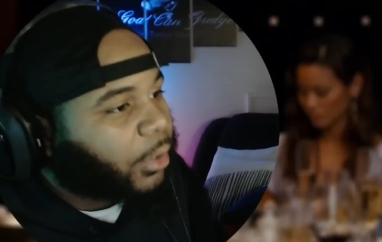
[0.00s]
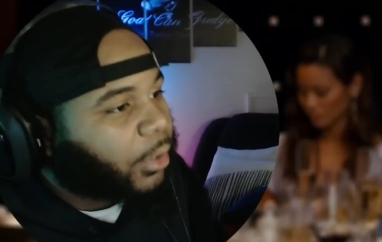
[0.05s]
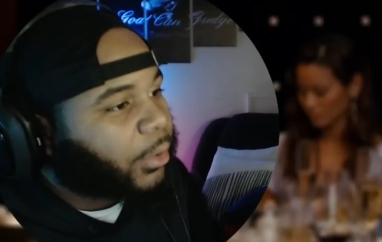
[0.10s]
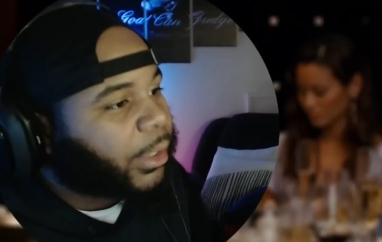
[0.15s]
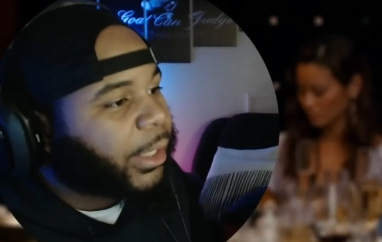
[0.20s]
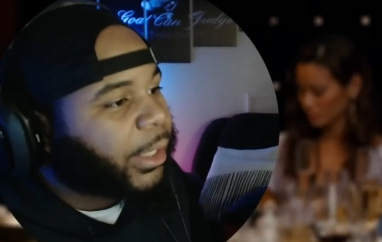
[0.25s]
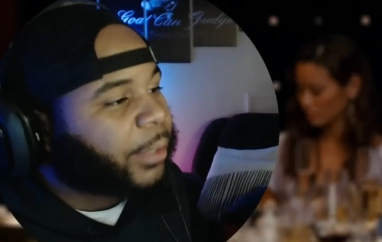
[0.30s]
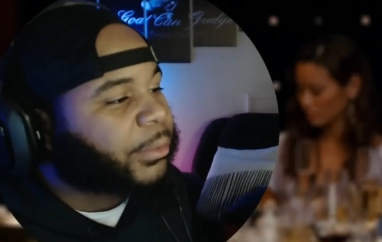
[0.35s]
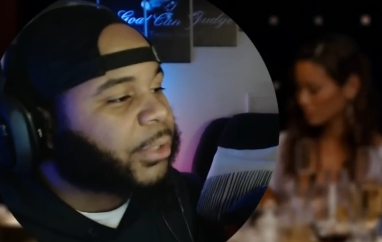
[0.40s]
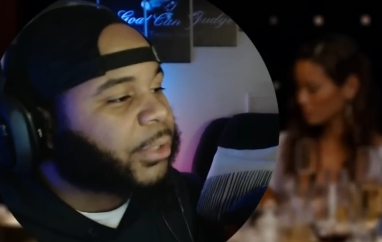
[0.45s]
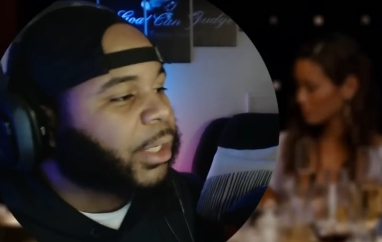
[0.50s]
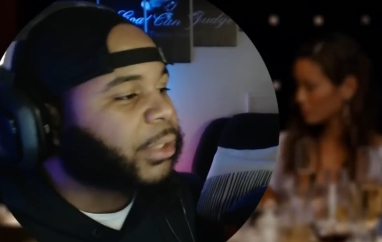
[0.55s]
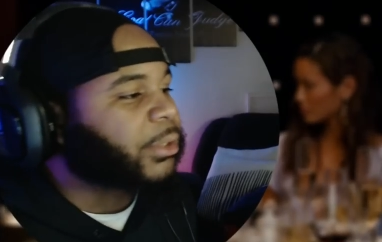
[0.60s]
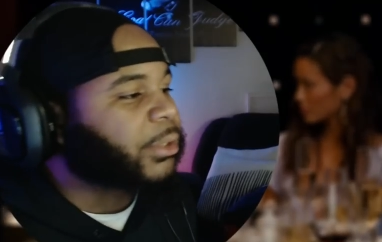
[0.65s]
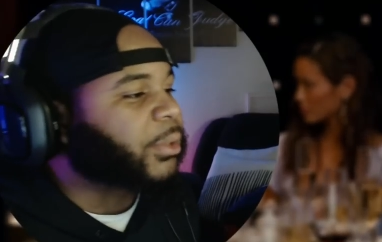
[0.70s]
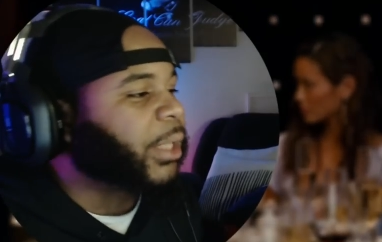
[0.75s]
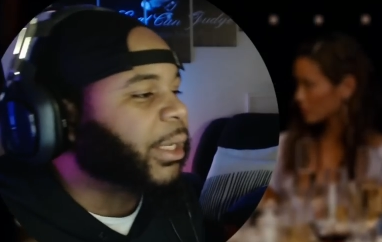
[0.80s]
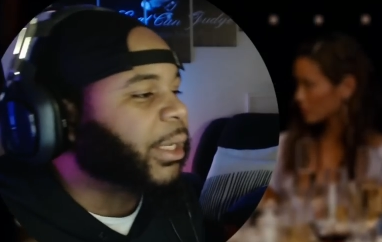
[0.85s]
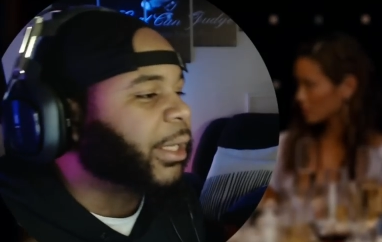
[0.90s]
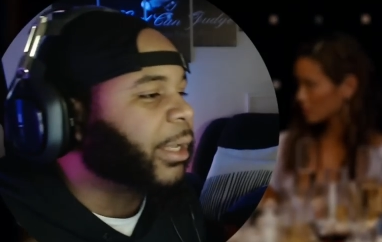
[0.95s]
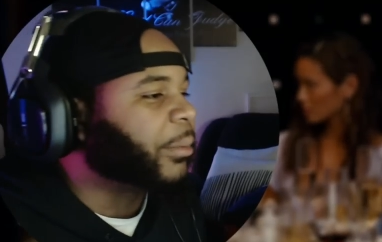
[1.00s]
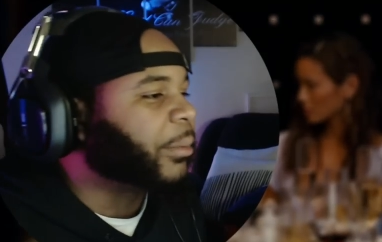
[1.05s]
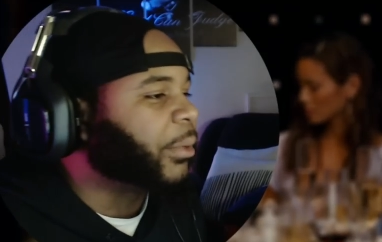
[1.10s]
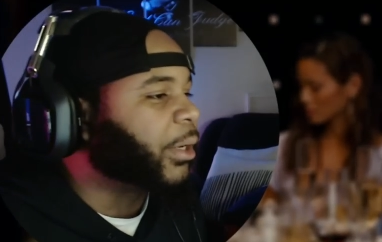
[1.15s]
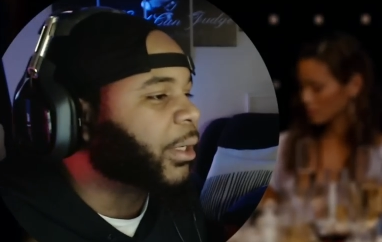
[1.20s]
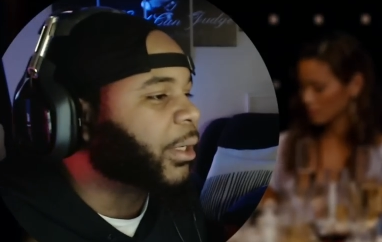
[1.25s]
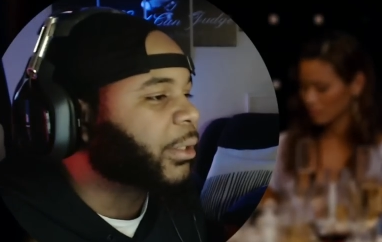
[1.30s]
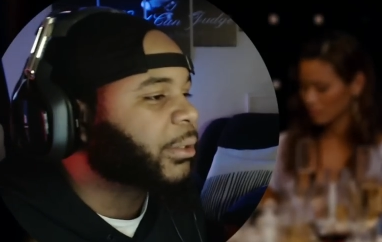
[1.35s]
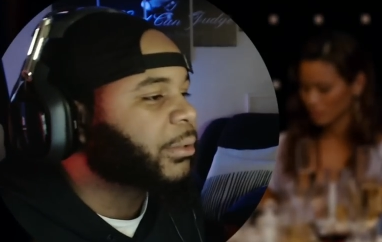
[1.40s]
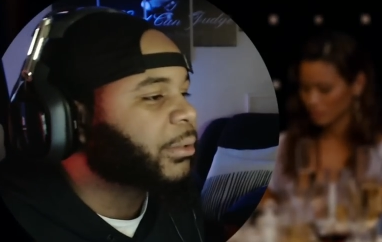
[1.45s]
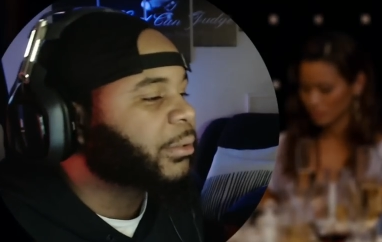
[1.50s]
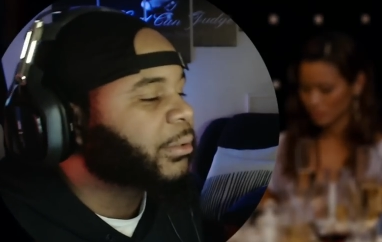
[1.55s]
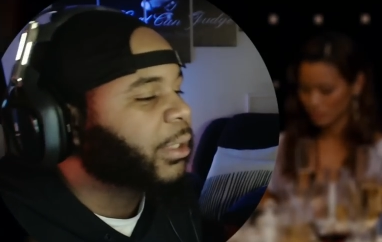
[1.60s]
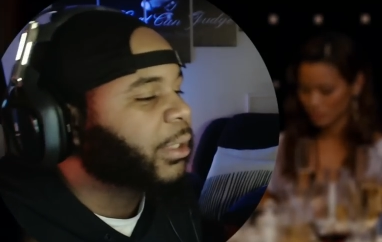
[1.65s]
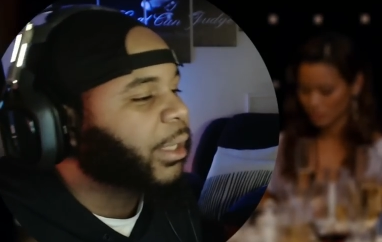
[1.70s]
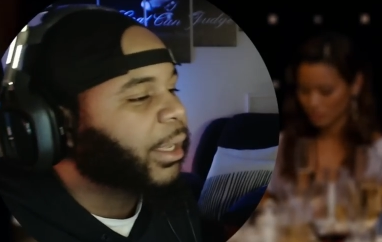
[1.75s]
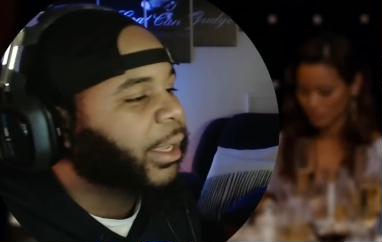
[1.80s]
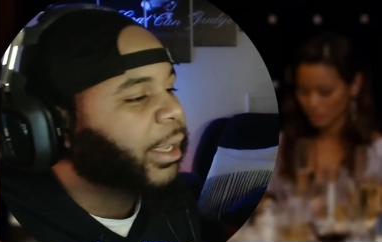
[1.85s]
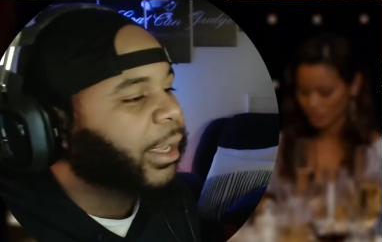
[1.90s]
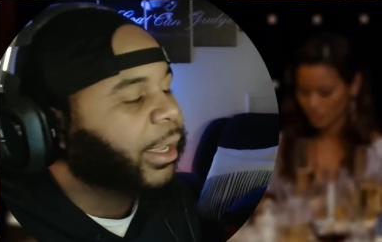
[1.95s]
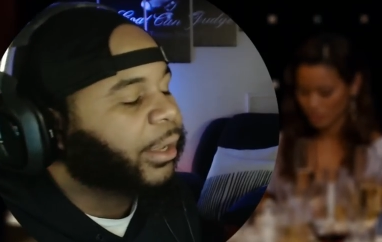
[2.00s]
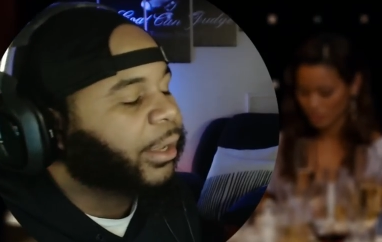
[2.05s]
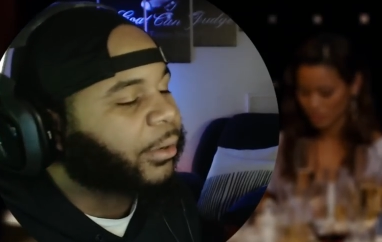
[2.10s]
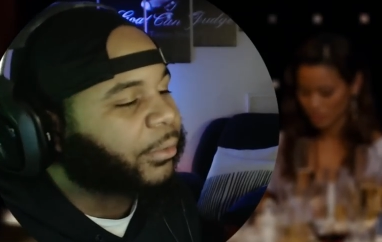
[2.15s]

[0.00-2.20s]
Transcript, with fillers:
Speaker 1: let him talk to you like that, bro. Hell